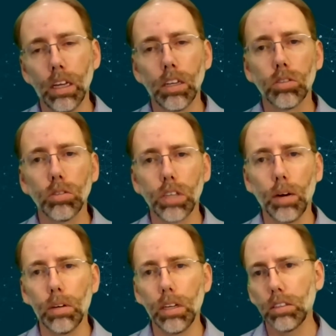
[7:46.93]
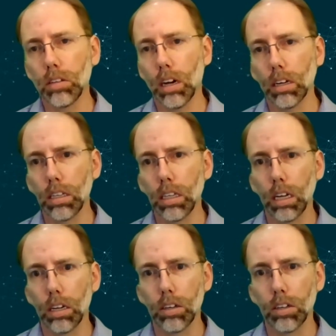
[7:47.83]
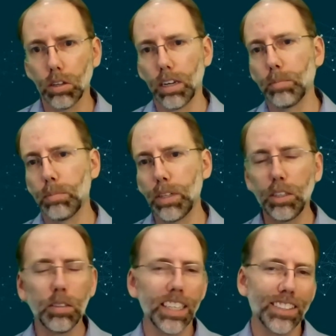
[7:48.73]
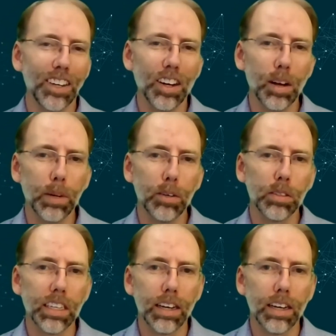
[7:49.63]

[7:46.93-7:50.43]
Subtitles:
So Shira, let's talk, Bindu, let's talk about